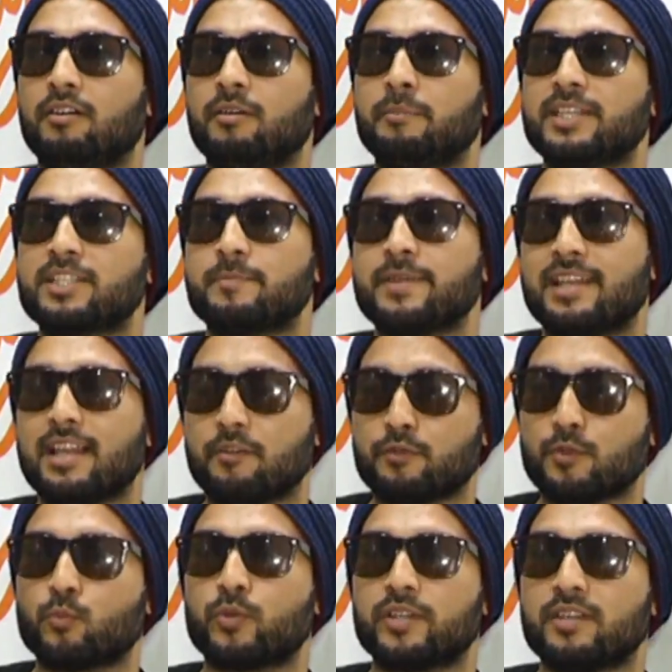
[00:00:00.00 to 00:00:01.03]
makes me laugh
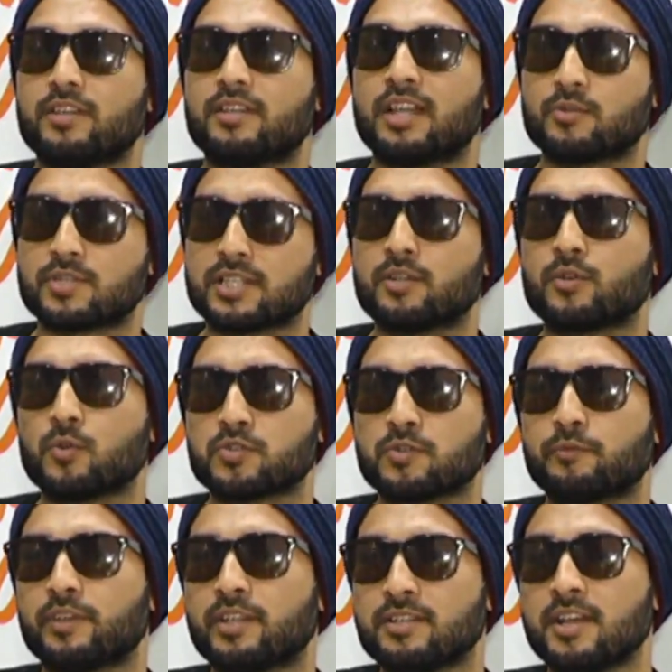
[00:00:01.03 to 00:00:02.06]
from within and outside, and also
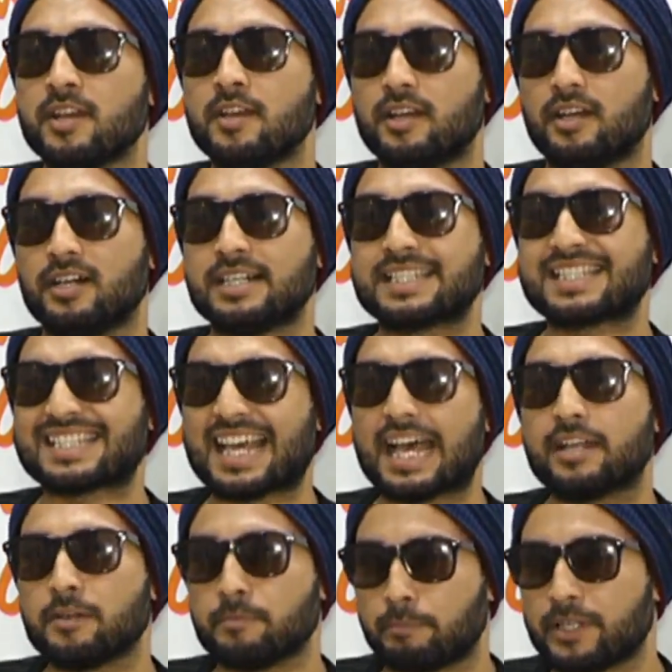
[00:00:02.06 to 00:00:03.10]
feel
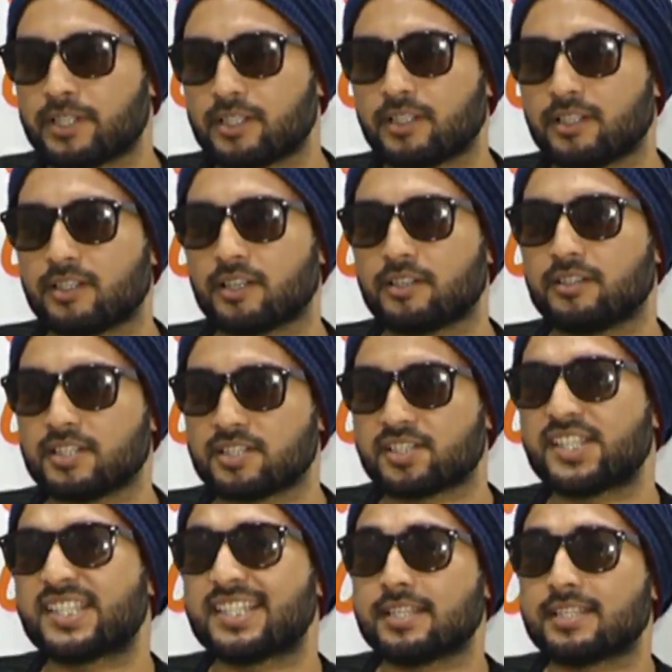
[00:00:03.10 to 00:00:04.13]
sad and pity that this
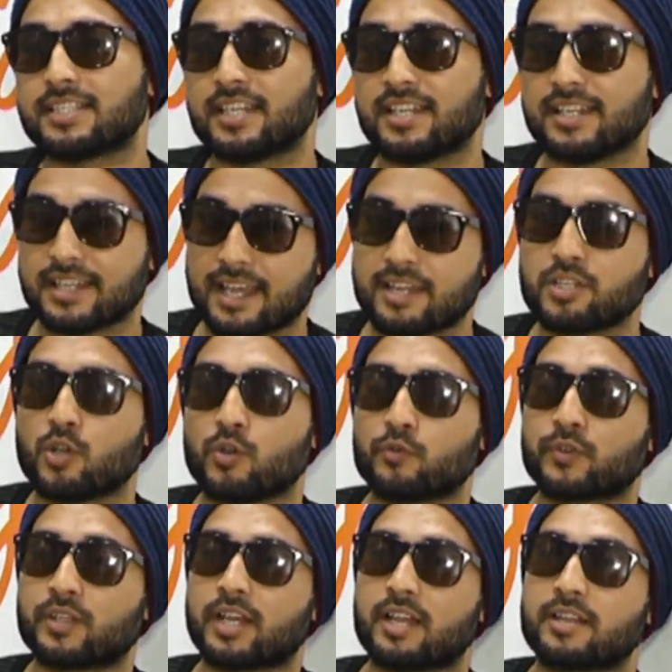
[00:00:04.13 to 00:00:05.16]
is the scenario
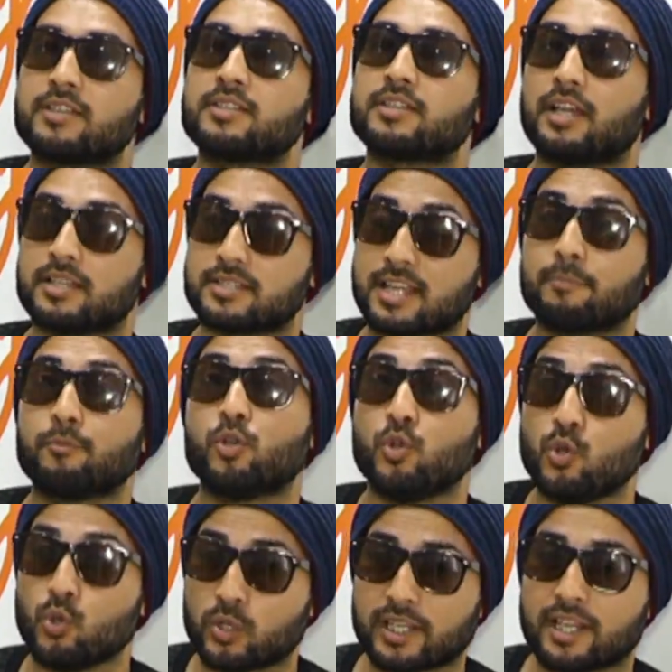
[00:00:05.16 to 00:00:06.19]
of current
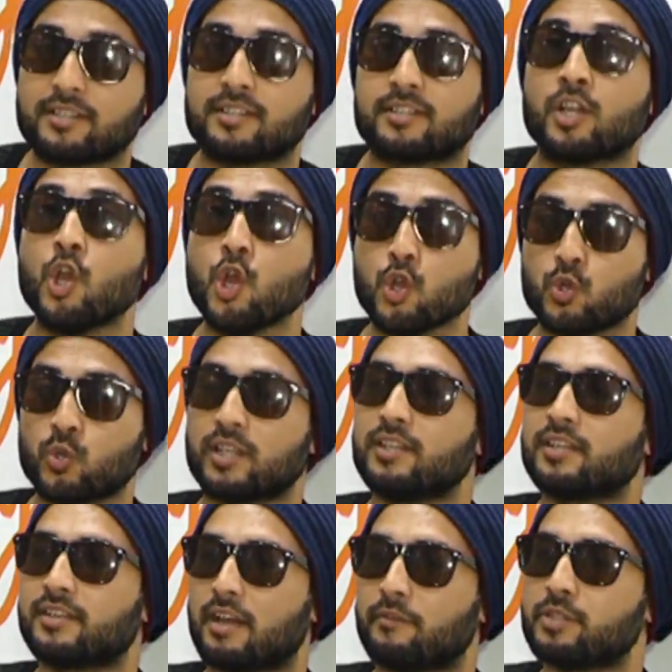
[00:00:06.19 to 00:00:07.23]
Assam. Look at it. Look at
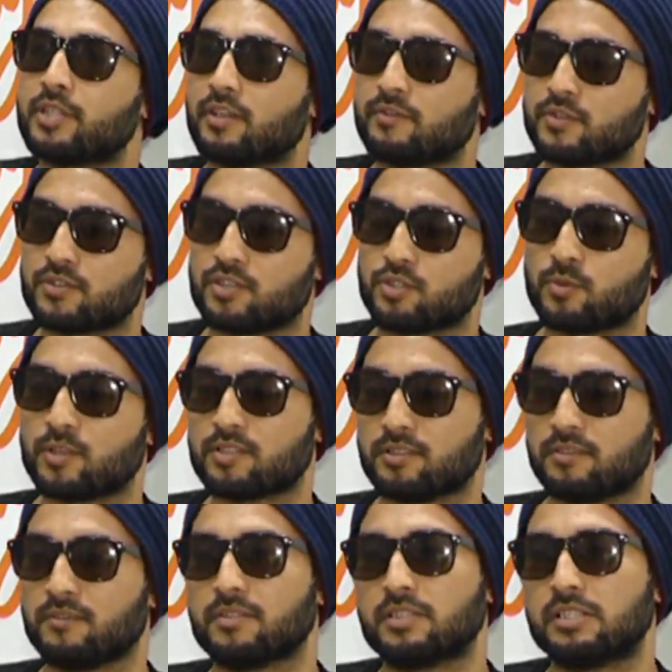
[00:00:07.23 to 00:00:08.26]
the gravity of the situation.
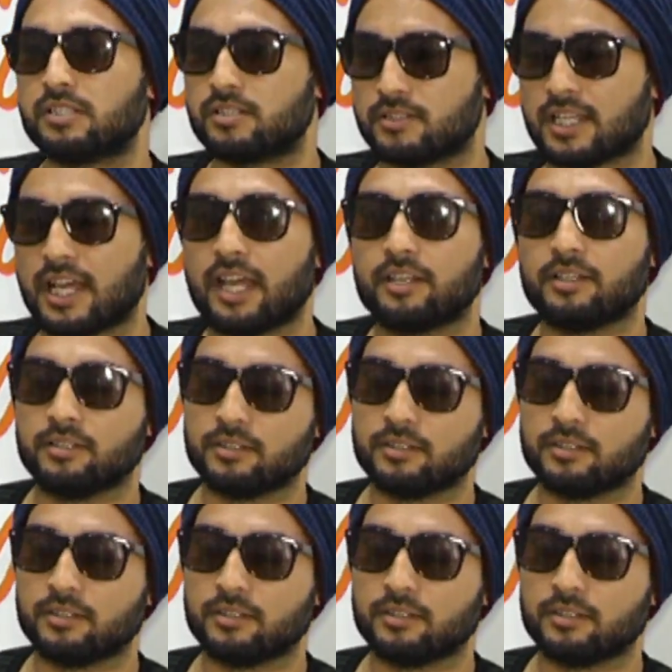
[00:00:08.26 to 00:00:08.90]
Sad.